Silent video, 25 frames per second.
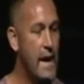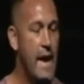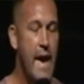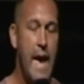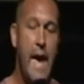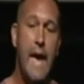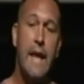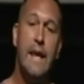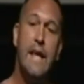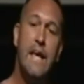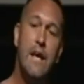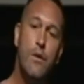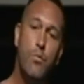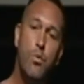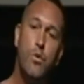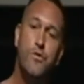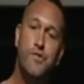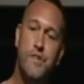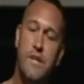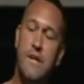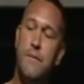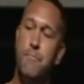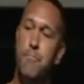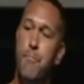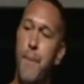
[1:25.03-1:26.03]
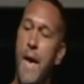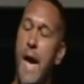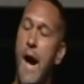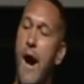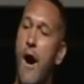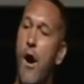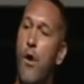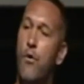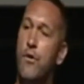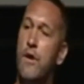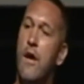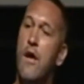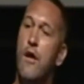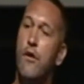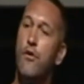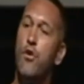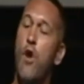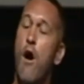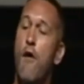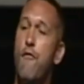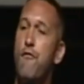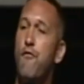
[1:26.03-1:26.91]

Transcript: and he was compelled not